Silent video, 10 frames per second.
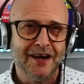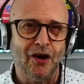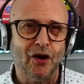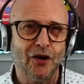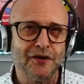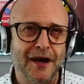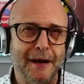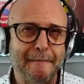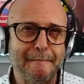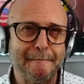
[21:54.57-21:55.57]
on
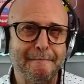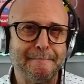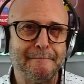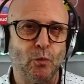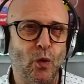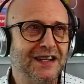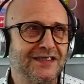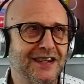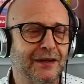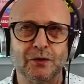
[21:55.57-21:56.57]

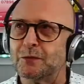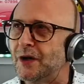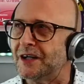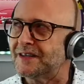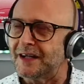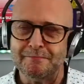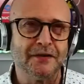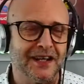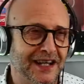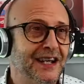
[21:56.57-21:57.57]
Wednesday. What are we on today? Monday.